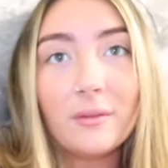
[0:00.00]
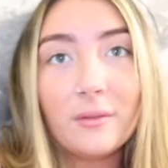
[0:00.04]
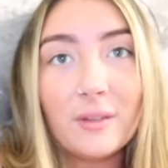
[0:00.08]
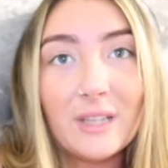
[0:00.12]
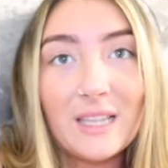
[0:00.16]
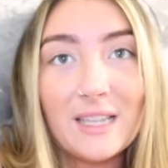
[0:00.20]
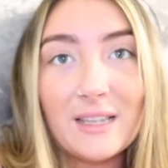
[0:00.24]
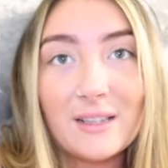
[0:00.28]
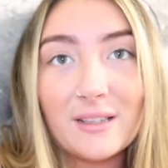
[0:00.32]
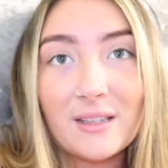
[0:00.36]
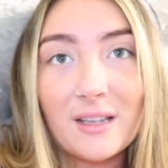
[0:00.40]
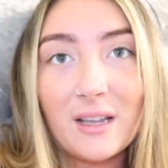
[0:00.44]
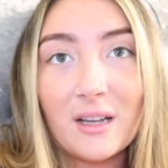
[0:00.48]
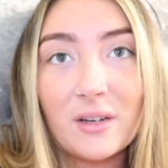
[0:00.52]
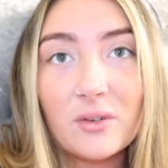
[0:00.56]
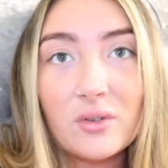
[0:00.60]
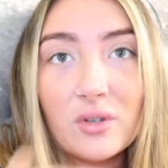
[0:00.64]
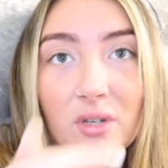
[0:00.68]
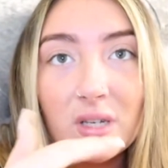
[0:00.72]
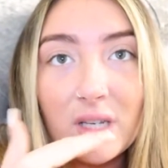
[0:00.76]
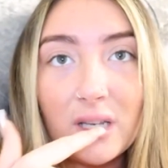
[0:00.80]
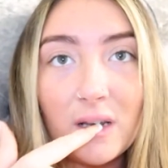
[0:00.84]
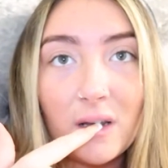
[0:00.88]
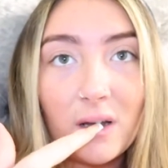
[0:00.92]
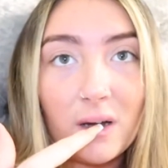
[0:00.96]
It's
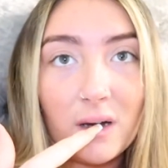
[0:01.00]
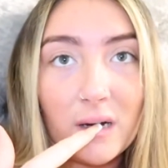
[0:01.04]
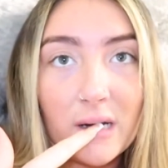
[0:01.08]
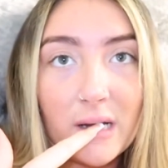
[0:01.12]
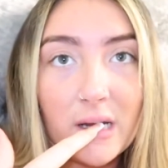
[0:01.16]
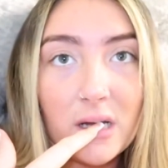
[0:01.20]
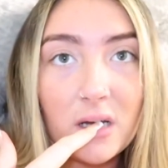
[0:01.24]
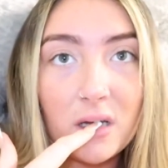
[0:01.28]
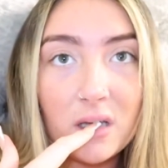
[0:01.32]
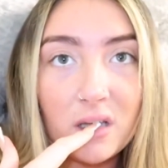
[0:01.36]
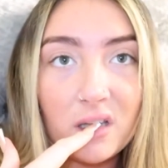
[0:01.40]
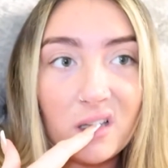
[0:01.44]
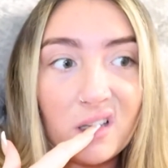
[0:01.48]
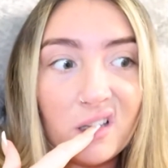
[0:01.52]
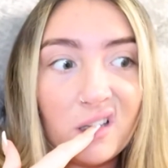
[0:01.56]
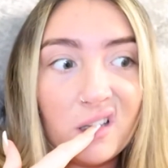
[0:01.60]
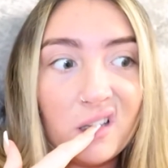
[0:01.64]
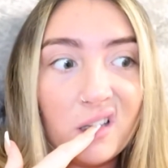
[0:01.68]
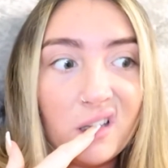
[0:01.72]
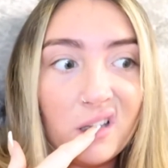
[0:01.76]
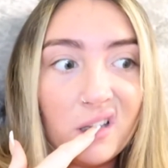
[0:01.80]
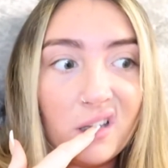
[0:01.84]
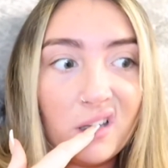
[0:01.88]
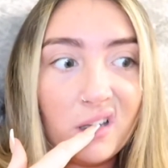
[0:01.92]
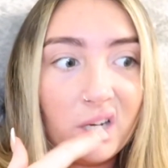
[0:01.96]
actually like
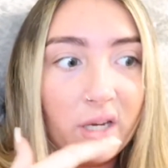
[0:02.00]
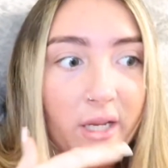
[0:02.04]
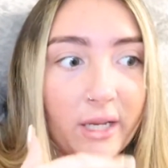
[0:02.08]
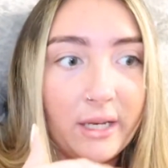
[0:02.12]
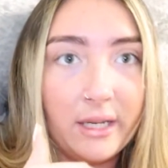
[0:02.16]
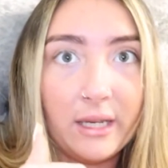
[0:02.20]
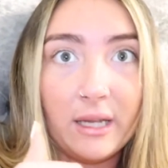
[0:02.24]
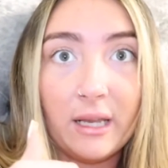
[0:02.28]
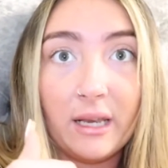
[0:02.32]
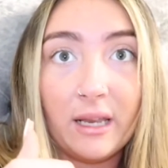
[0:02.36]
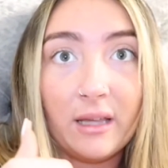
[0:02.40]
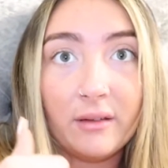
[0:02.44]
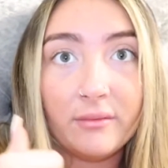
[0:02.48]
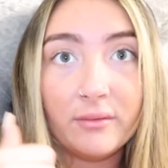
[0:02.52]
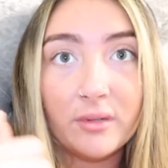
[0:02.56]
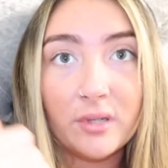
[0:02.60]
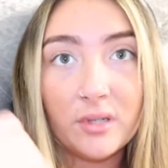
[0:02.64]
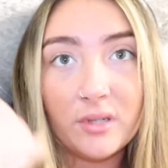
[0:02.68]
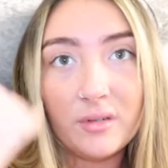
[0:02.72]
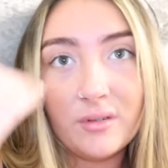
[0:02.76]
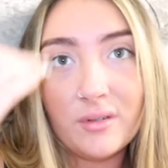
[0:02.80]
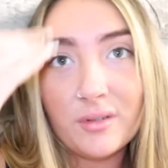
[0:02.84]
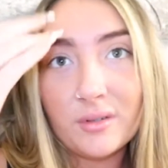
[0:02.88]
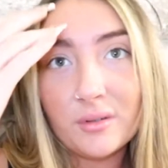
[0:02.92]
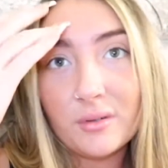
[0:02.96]
nearly
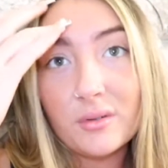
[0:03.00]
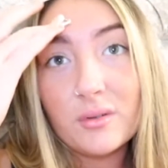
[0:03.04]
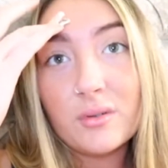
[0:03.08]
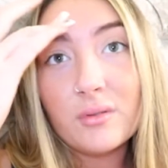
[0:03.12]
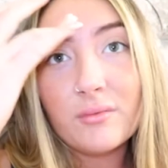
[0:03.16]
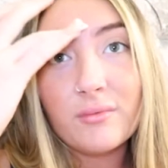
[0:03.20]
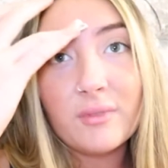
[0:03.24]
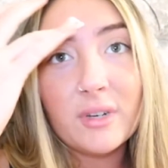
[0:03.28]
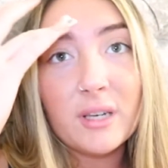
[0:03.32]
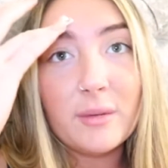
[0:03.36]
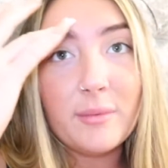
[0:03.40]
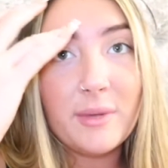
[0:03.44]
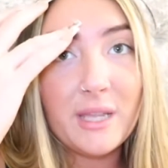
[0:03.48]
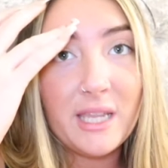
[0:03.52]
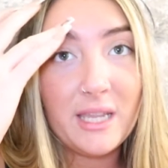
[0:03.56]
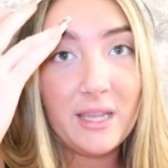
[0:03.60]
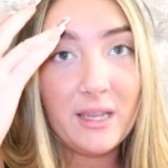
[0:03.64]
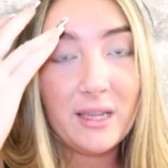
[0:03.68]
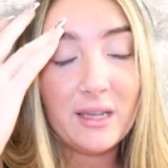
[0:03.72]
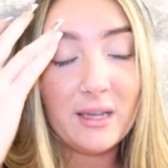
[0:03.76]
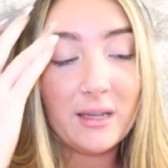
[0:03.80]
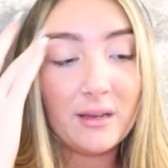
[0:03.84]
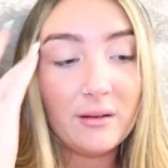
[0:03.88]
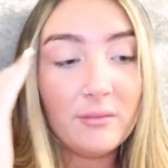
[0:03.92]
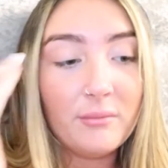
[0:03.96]
11, so I shouldn't really be
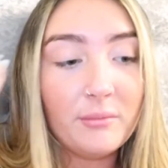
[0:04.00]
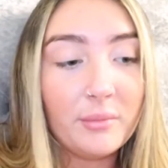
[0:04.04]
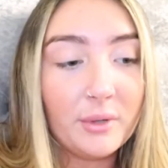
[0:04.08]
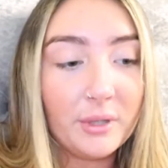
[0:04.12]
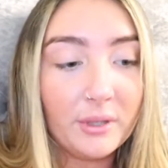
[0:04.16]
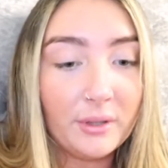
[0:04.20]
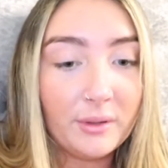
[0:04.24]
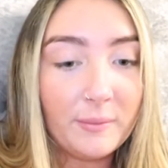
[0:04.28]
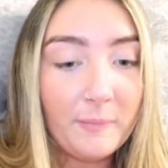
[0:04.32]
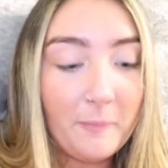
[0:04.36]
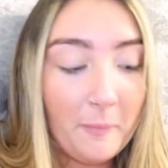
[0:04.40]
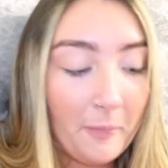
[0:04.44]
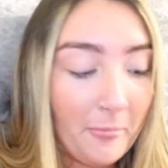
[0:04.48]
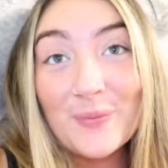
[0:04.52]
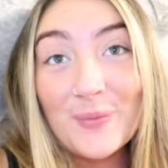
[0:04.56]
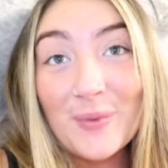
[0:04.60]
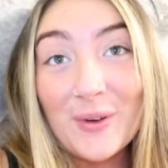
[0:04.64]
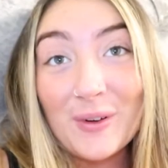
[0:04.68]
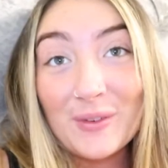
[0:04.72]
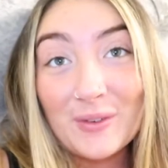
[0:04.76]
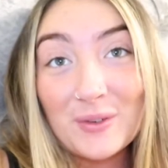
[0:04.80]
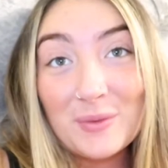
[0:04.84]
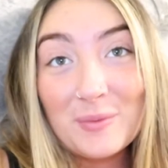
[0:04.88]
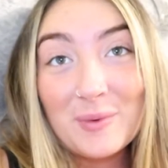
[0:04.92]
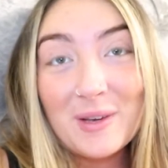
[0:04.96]
eating, but
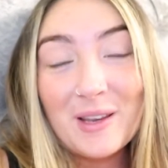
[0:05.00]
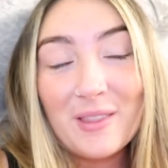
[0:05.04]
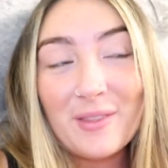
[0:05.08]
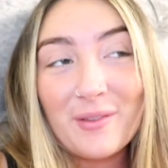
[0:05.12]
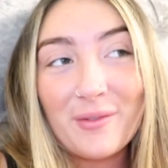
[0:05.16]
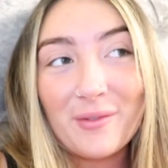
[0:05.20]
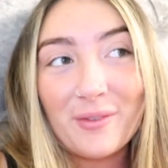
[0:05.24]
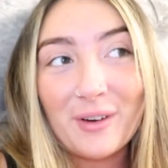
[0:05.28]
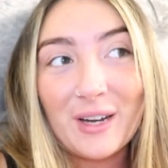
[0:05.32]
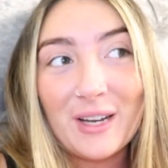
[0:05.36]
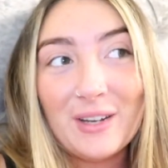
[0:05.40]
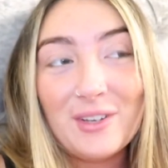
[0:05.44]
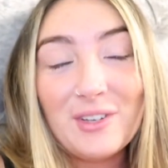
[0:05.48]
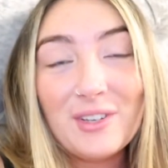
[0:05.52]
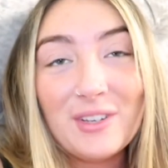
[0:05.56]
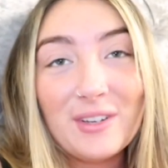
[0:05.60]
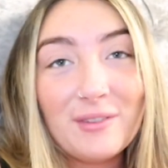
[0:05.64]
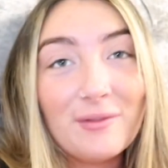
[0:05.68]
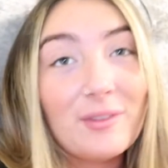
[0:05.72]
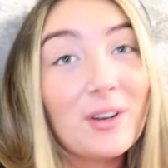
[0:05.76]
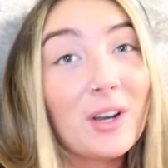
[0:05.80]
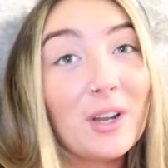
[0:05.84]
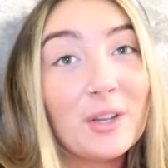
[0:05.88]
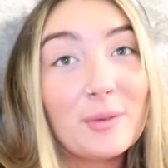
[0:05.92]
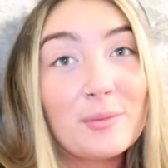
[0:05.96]
I've just been in the fridge. Didn't
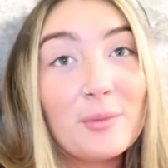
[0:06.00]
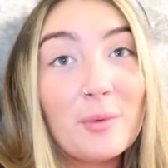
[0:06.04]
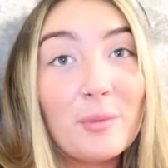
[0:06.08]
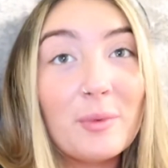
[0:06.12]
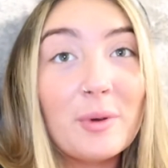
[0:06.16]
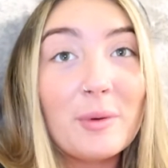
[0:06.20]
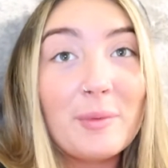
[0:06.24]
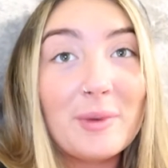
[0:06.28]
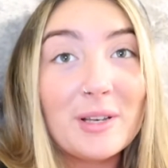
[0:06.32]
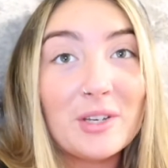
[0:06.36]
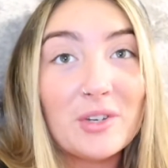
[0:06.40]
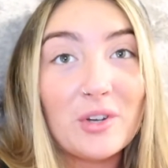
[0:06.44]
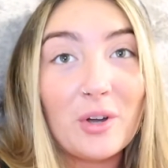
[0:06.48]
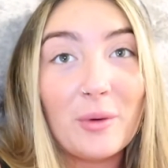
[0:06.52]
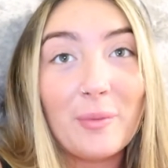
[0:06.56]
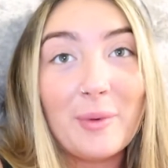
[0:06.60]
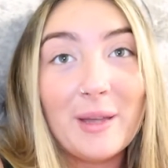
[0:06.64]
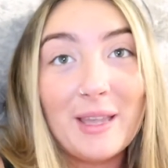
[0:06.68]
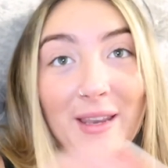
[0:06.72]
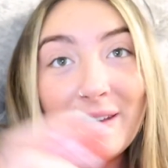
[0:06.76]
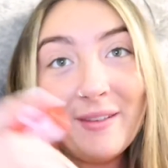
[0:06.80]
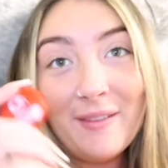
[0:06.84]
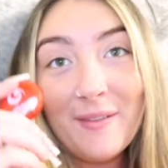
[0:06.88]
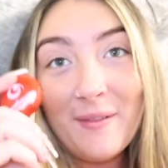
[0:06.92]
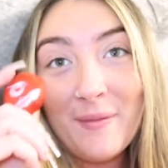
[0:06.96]
realize mum had been
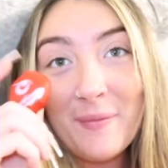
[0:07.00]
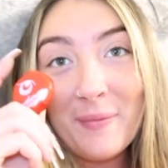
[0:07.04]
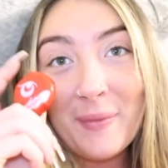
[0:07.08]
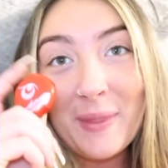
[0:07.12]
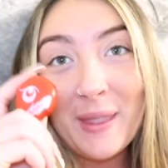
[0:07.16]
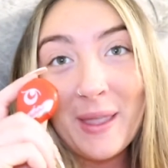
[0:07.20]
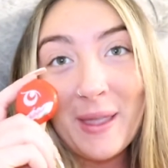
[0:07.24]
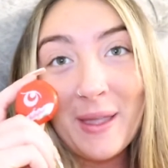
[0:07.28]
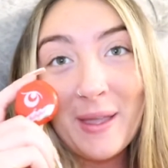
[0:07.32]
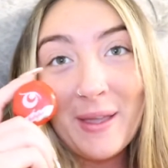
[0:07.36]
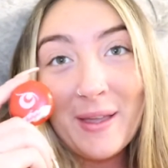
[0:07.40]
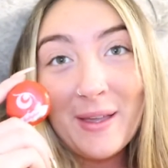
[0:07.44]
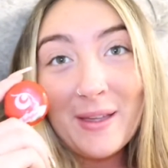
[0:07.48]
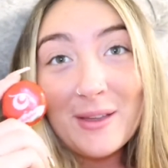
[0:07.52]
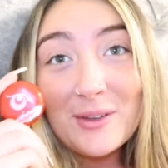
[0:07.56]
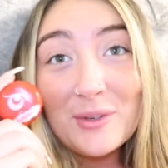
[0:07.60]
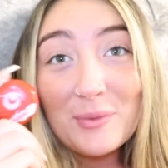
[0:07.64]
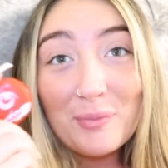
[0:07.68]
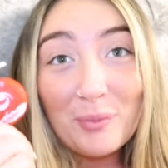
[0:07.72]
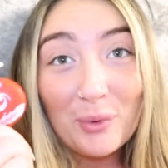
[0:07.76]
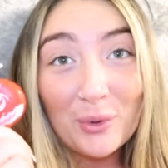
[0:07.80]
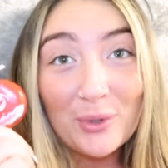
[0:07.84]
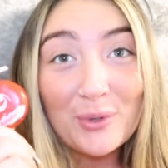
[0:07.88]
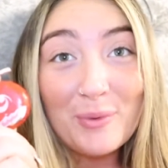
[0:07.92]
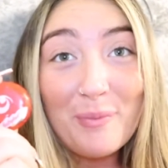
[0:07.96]
shopping. She
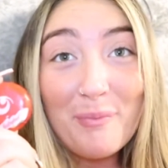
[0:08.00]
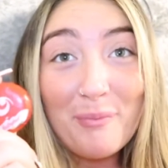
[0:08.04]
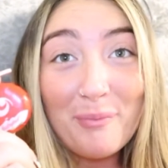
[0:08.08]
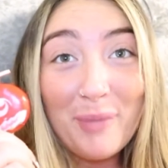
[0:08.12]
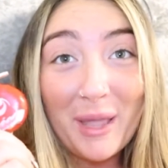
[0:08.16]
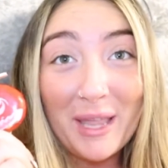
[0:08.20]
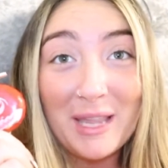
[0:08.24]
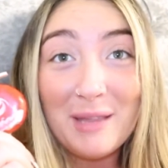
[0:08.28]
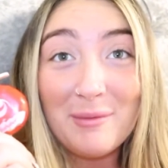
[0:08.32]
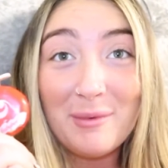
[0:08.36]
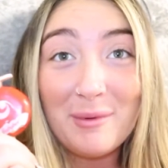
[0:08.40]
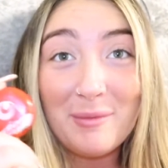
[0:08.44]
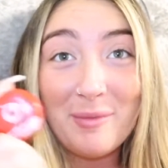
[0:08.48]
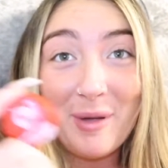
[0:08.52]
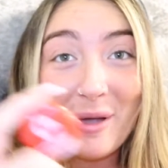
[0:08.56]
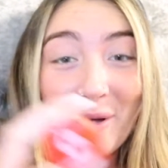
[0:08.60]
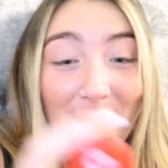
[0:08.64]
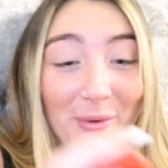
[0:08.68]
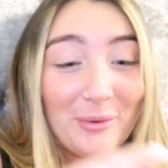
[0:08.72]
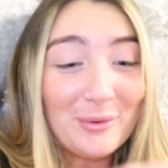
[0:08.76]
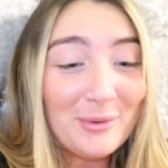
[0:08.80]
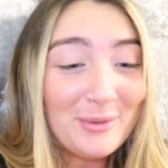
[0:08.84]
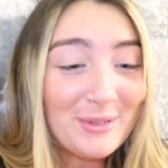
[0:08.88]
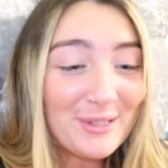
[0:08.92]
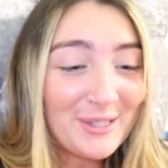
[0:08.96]
bought some baby
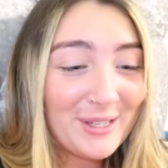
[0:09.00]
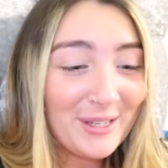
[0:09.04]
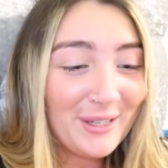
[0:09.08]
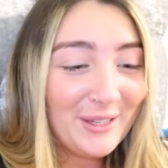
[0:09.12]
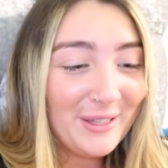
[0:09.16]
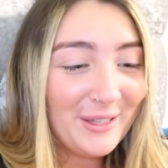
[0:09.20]
bells.